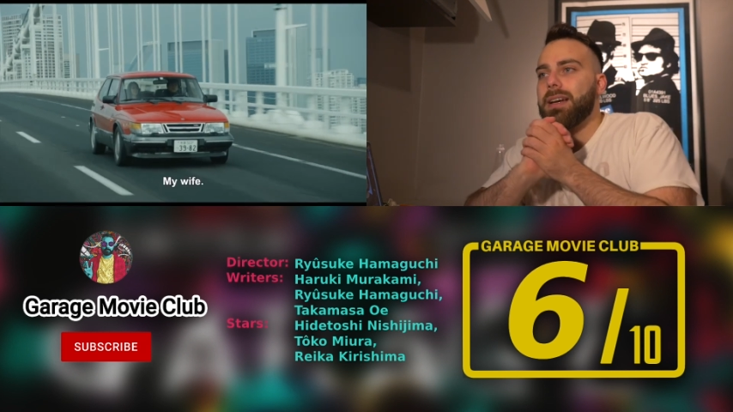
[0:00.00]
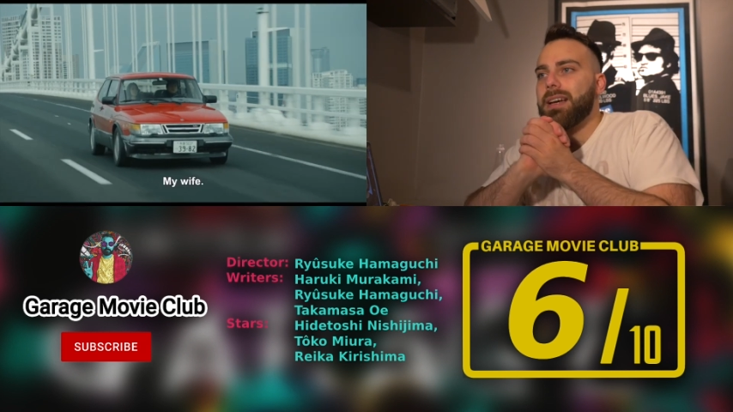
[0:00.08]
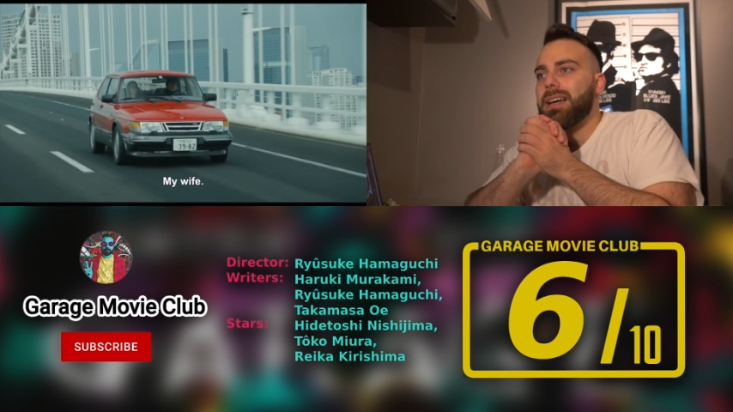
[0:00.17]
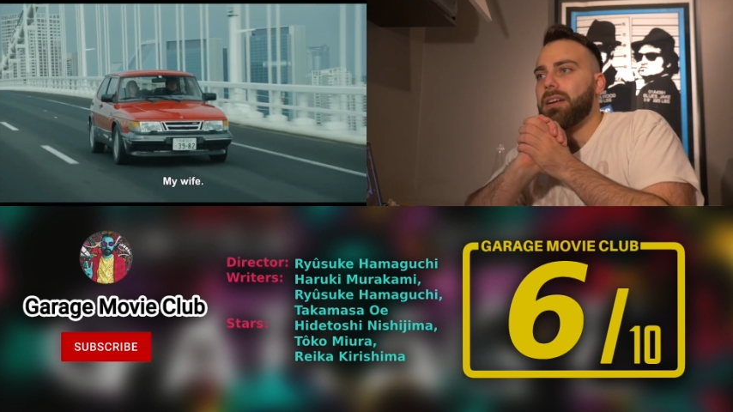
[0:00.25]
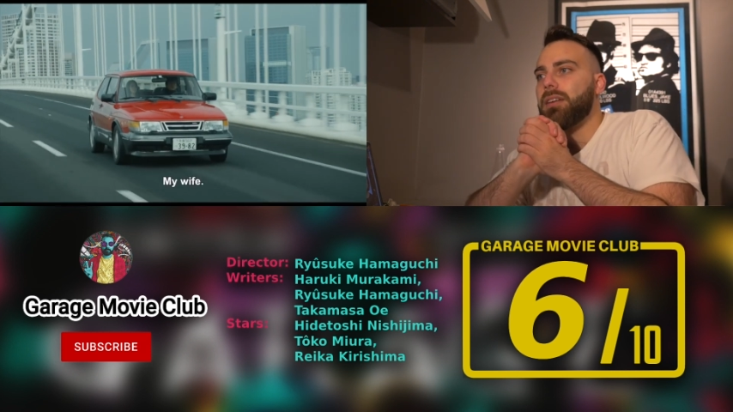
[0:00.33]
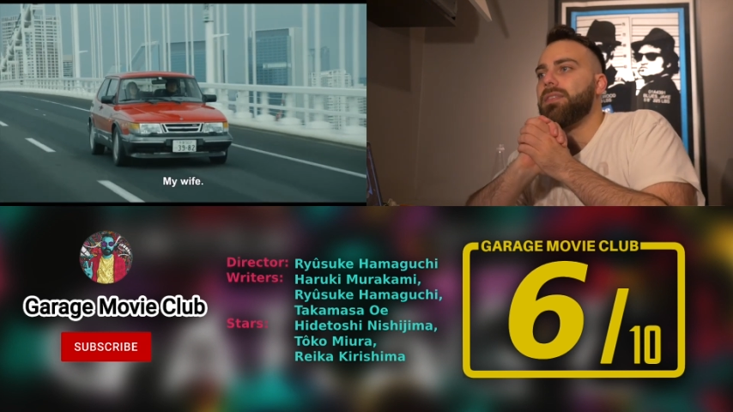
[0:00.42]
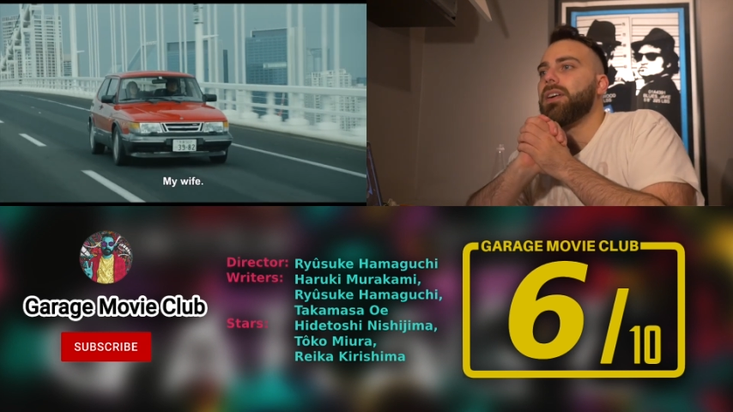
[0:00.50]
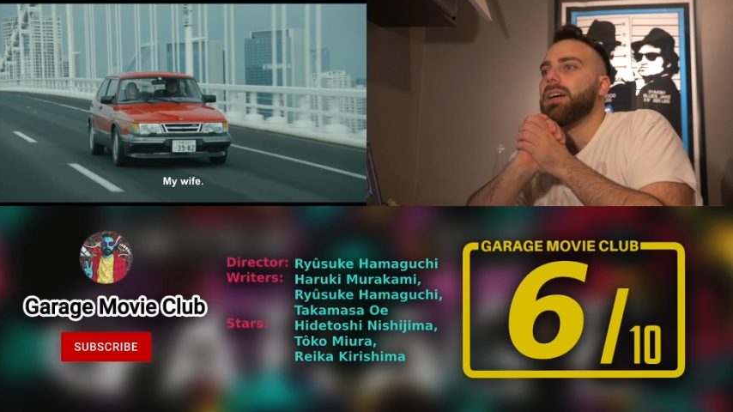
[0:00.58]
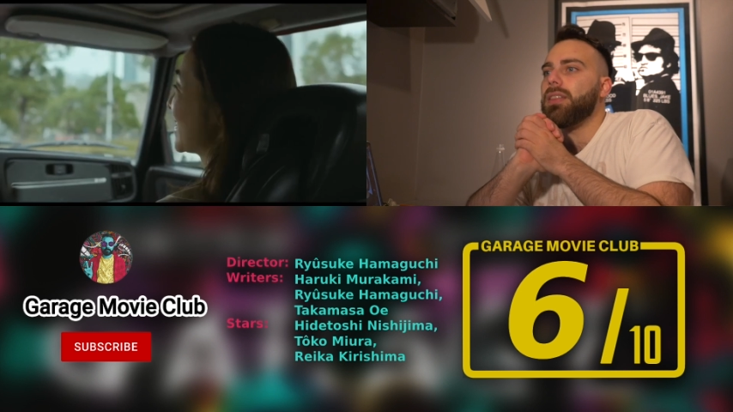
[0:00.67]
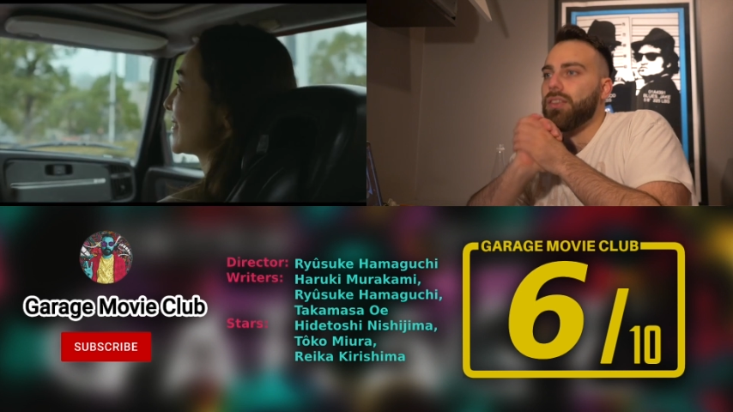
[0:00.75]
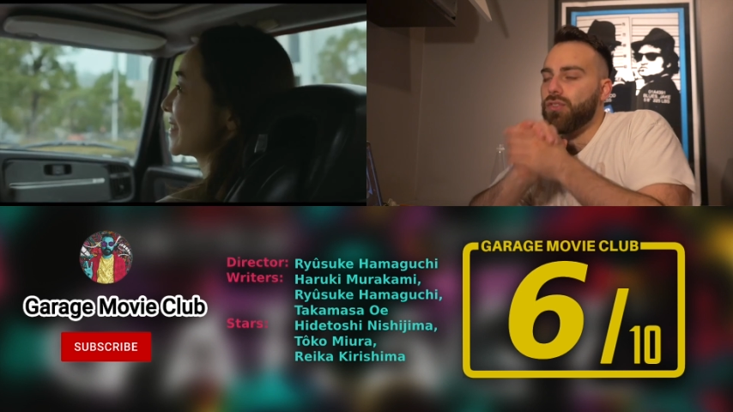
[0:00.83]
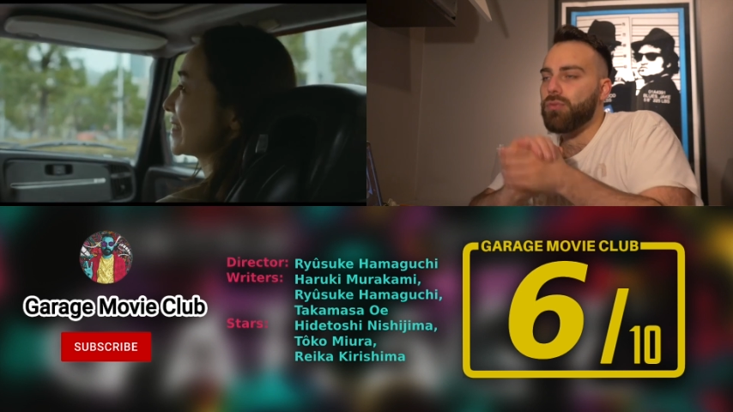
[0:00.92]
And I feel like
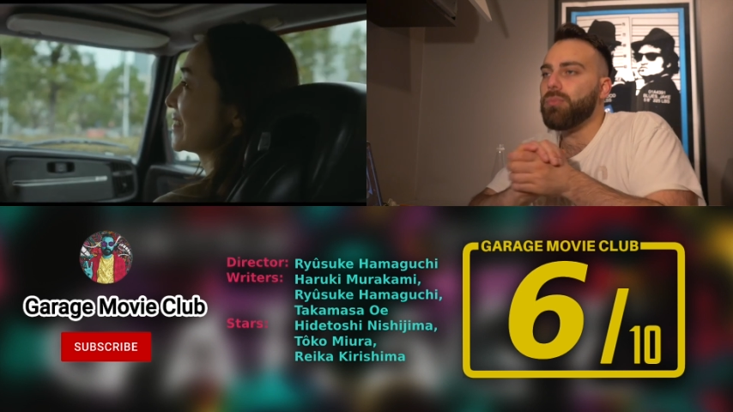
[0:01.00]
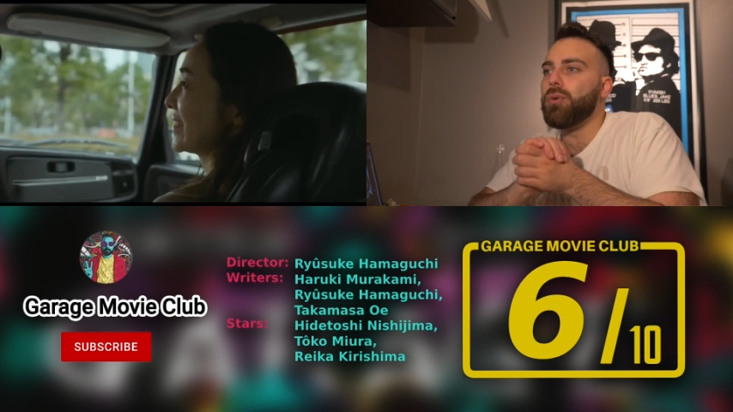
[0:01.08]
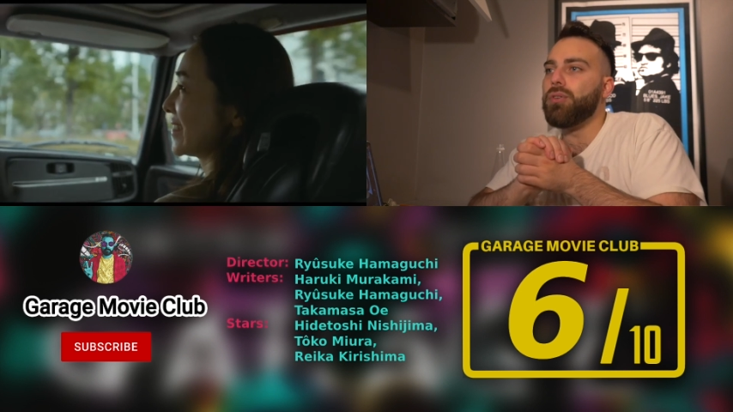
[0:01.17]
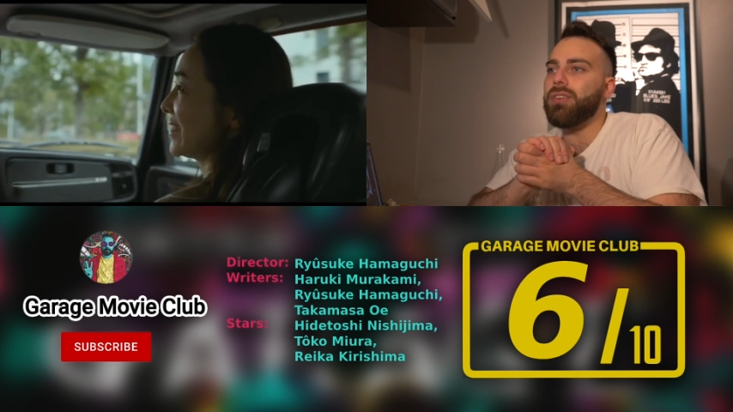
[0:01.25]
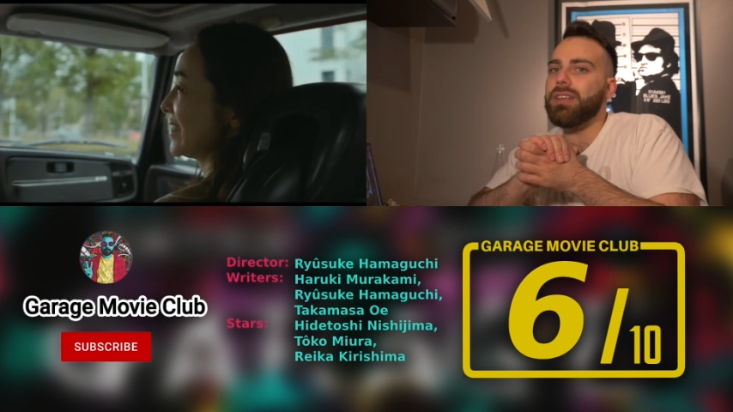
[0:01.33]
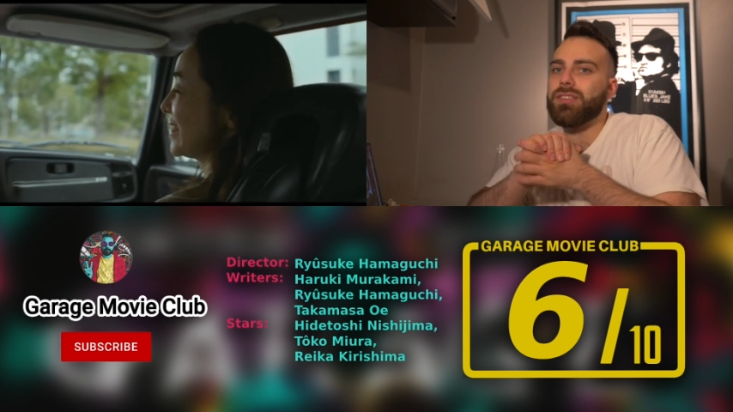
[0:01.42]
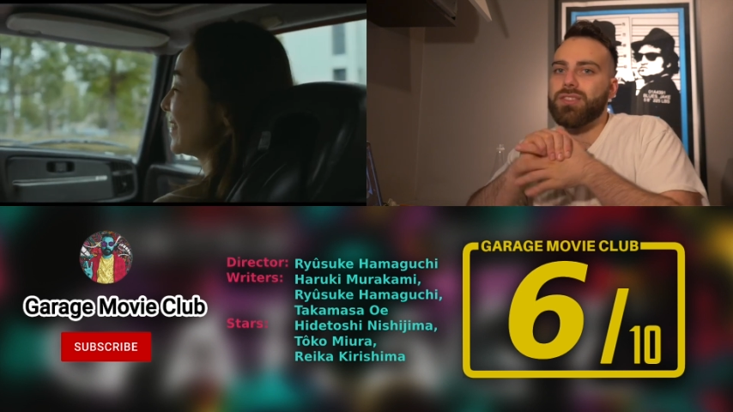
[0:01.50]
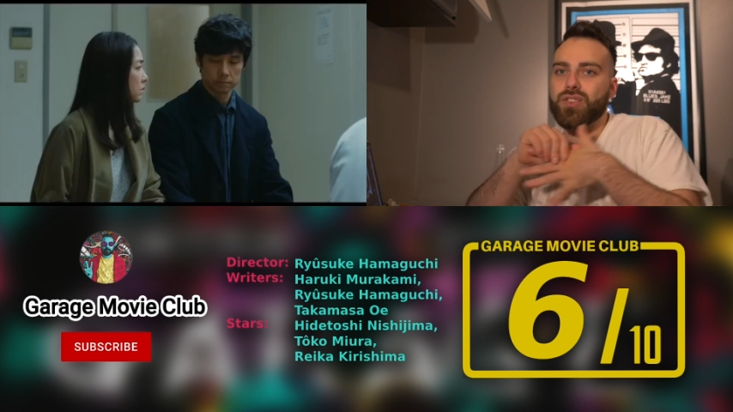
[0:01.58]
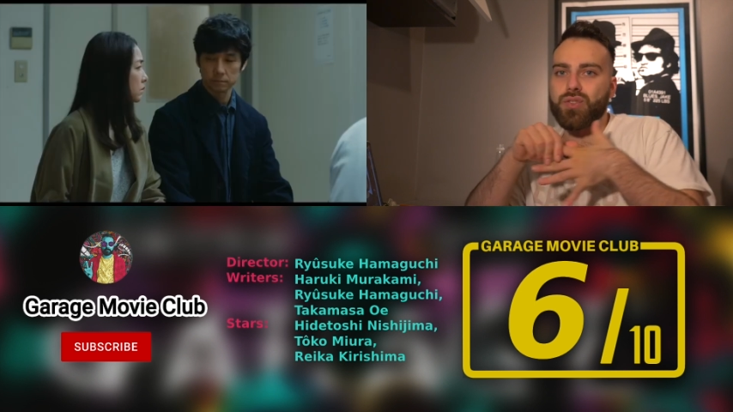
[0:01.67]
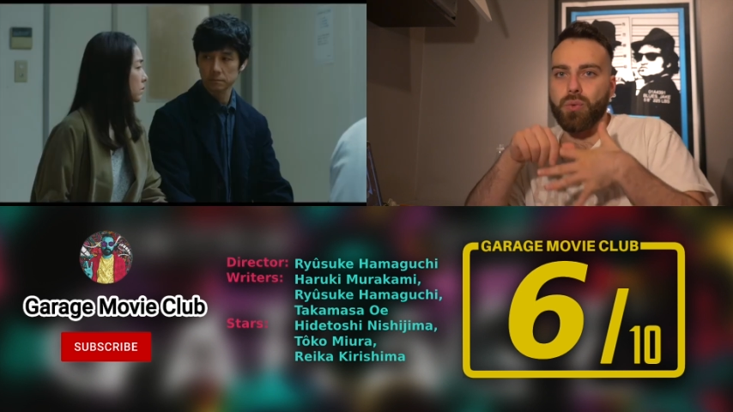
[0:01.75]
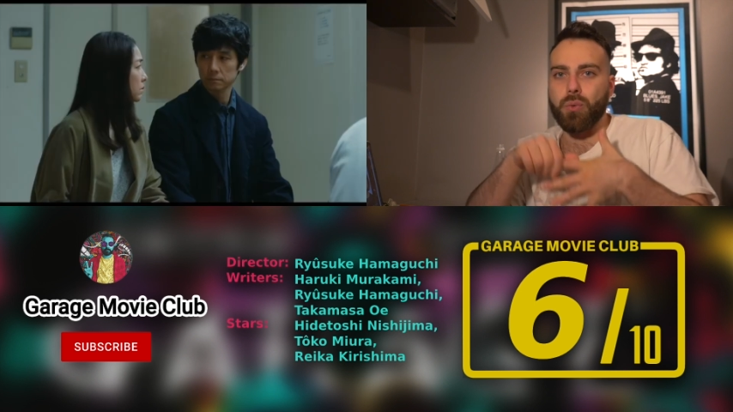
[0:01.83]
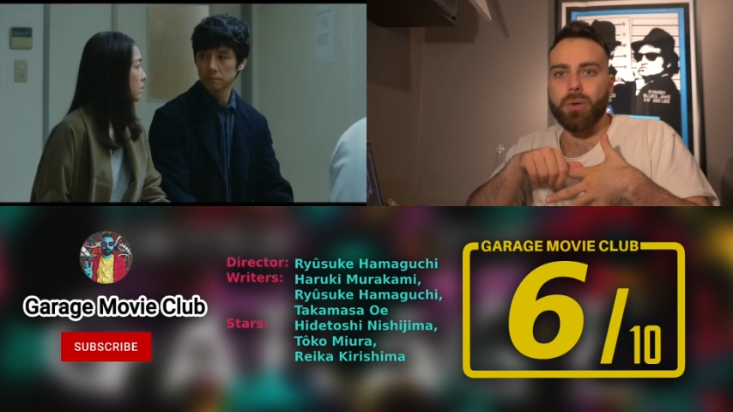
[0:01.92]
this movie's
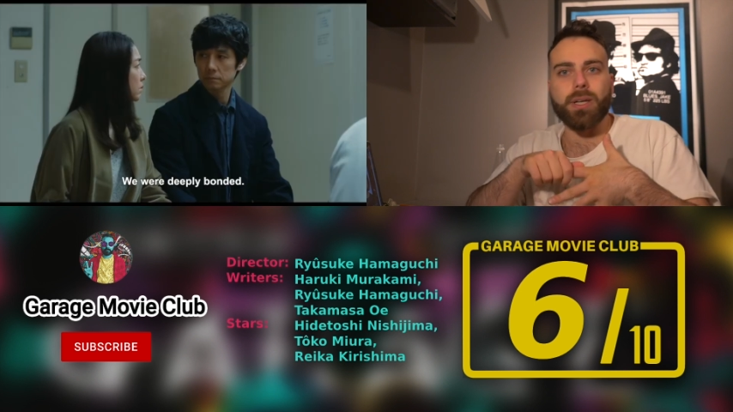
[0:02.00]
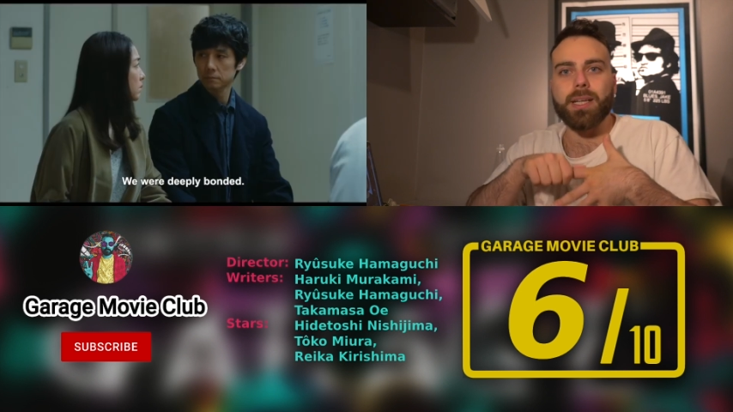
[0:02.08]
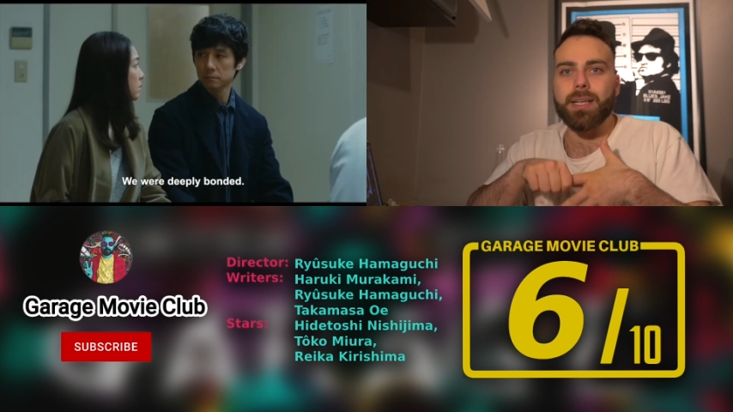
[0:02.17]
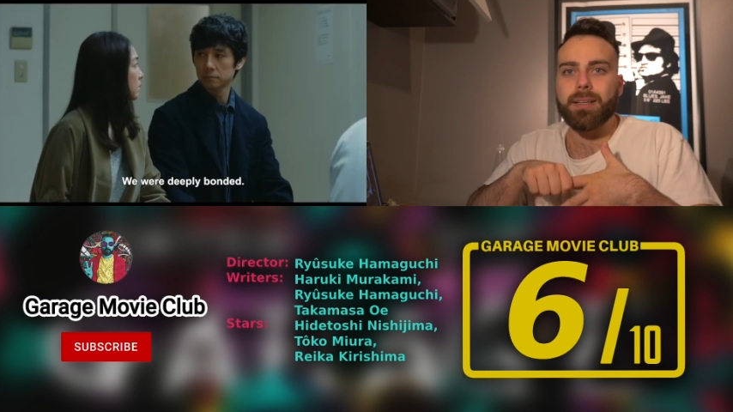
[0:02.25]
story